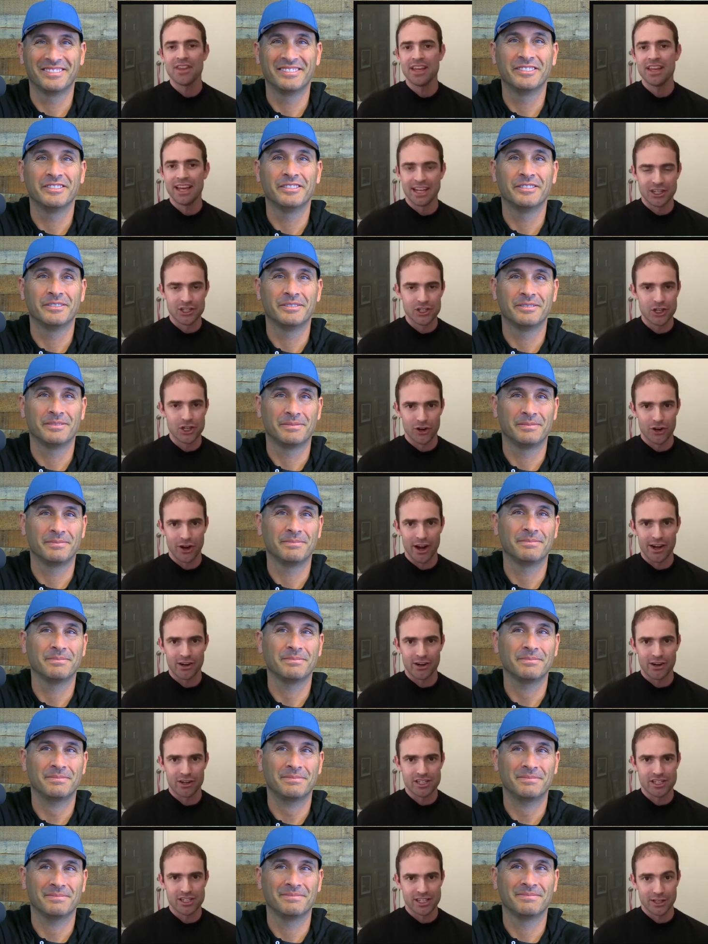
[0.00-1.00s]
Speaker 1: the
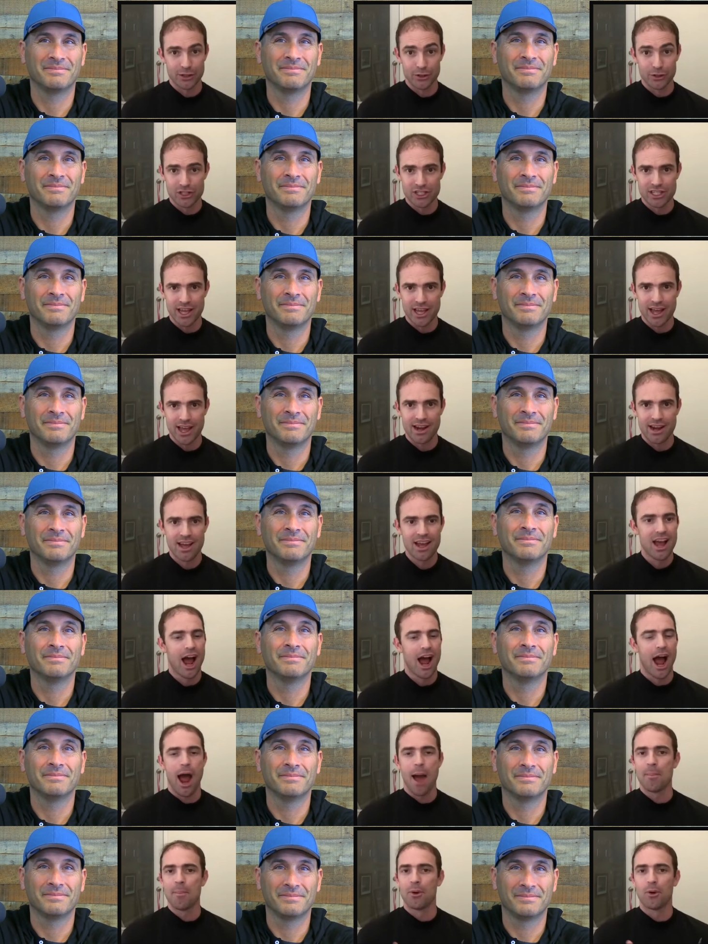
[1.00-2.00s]
integrator skill set.
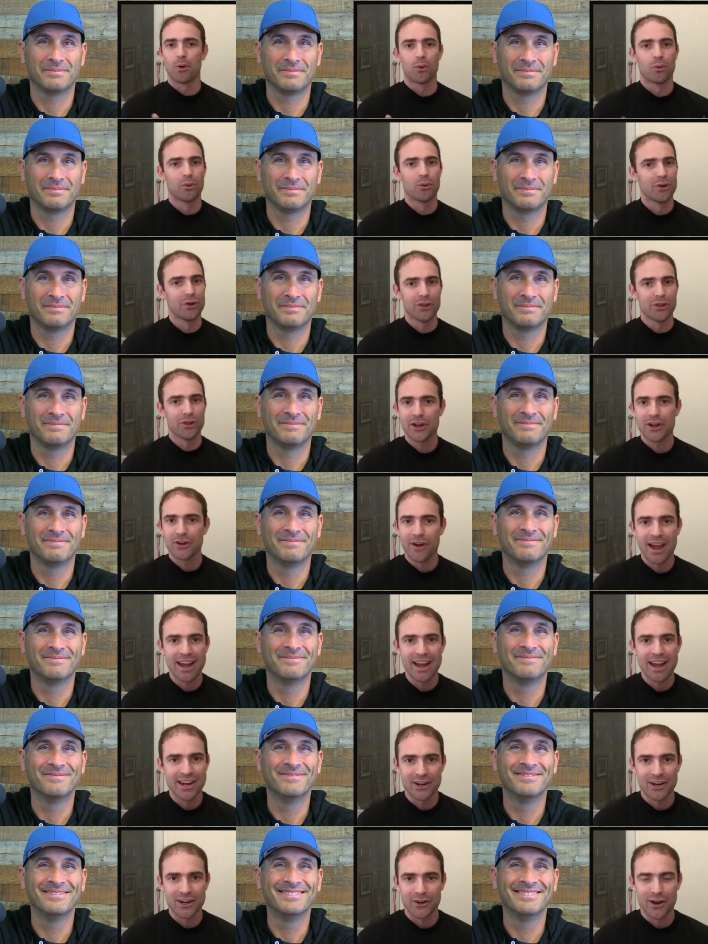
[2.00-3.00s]
I'm a really
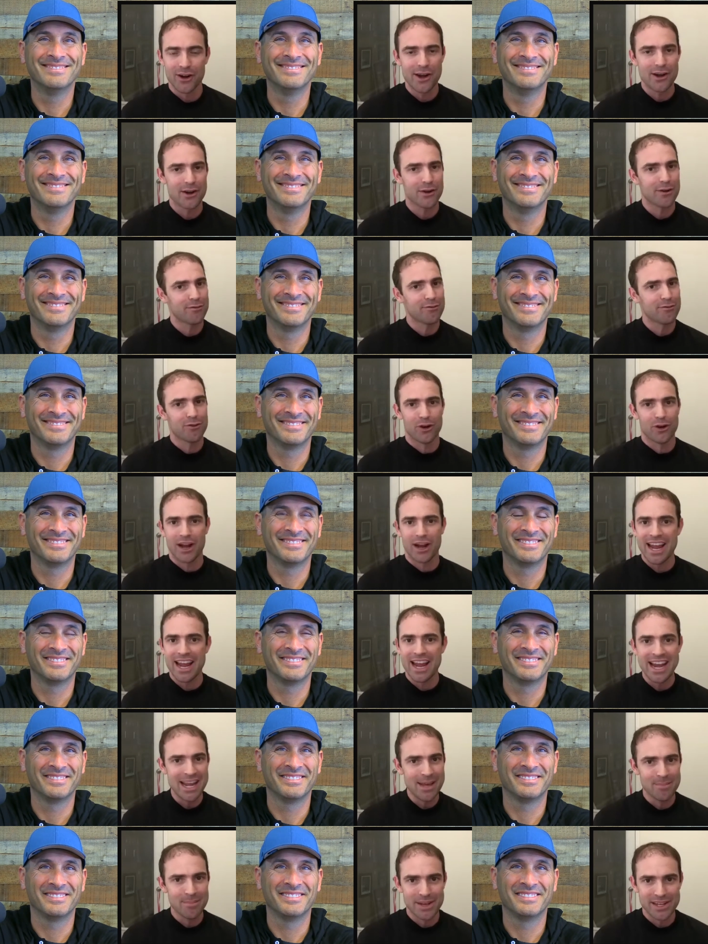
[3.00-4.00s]
great integrator for
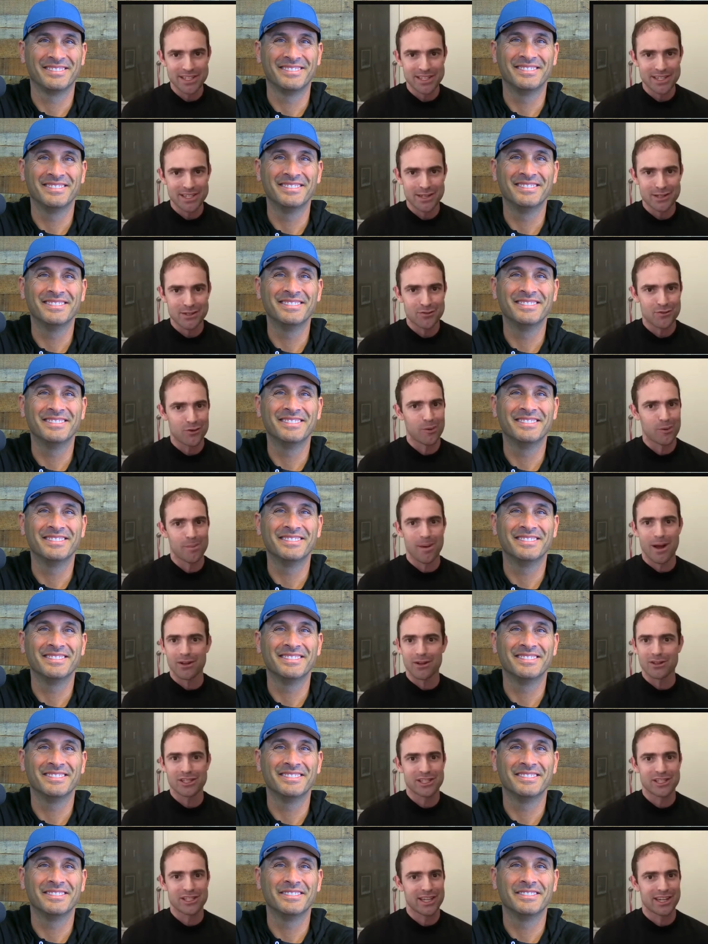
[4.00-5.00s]
any business for
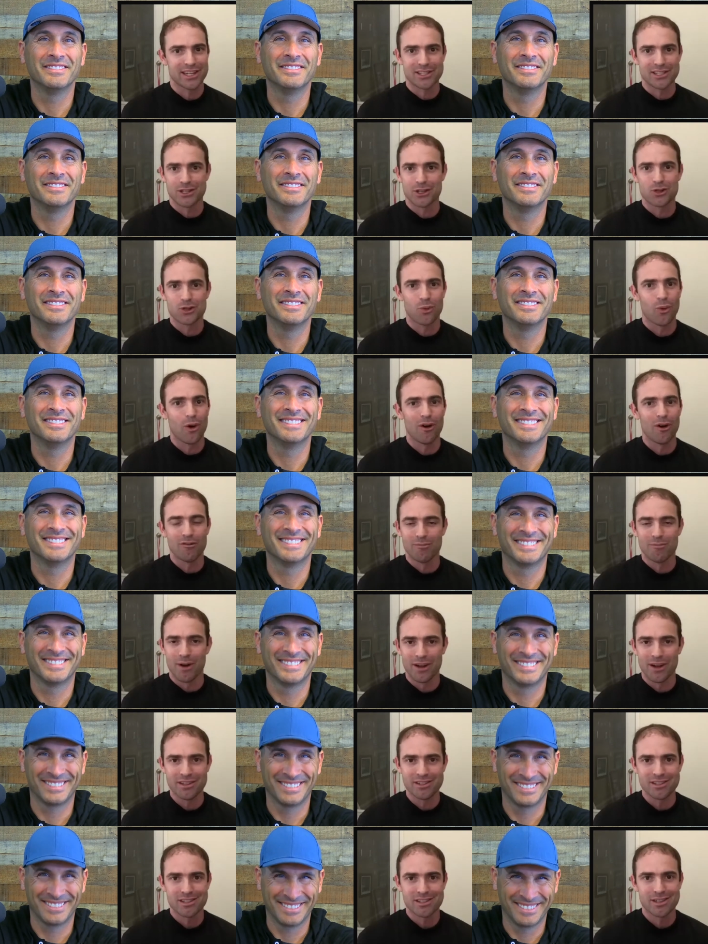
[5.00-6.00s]
about six to twelve
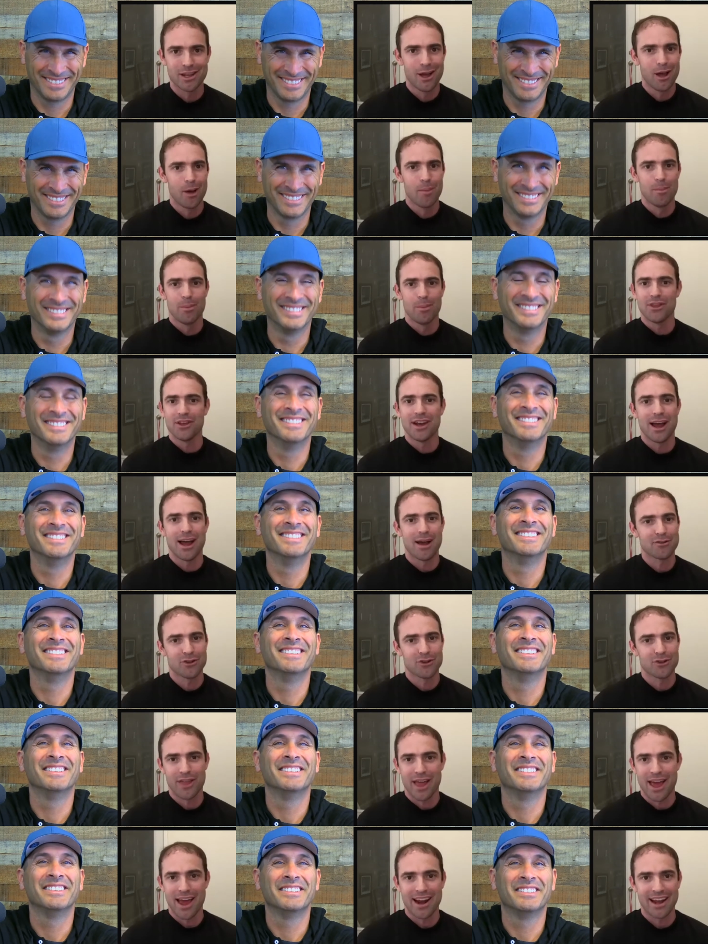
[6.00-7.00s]
months but then
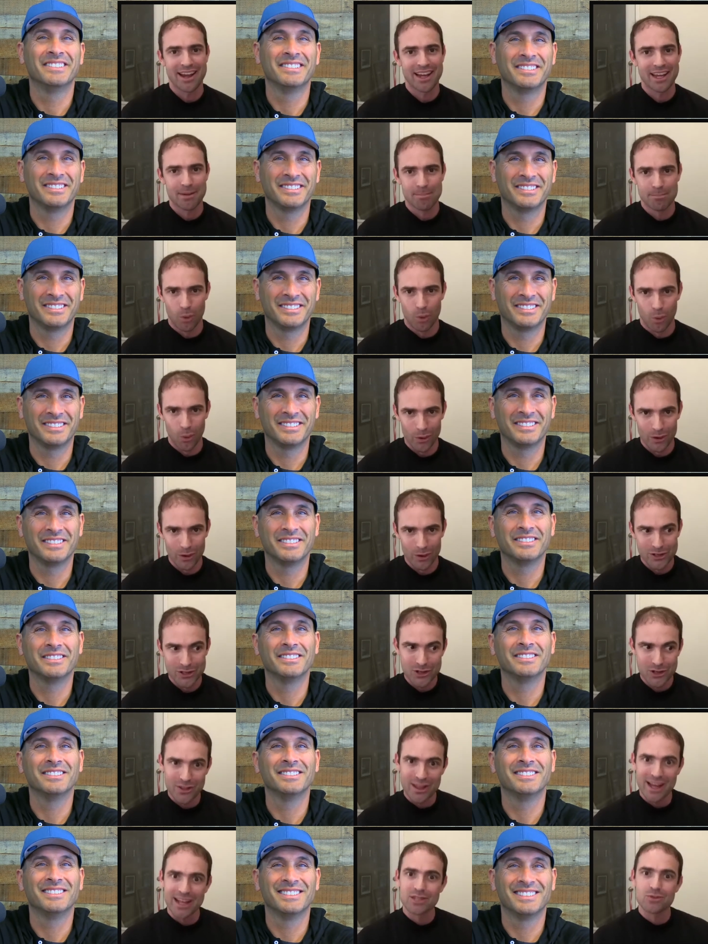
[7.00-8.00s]
after that i get
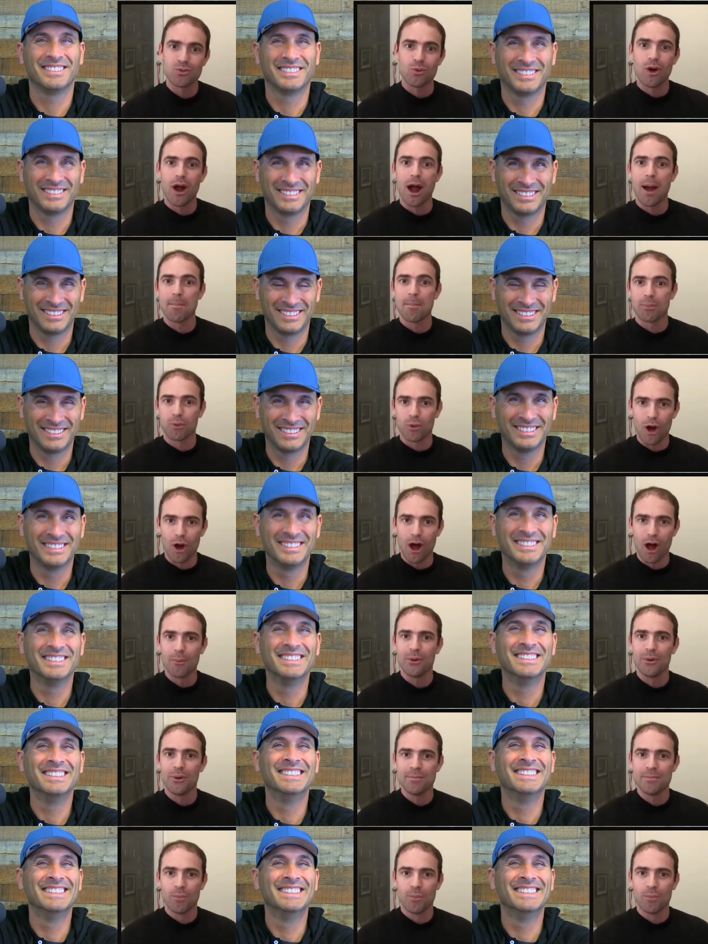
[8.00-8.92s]
bored so that's where i'm probably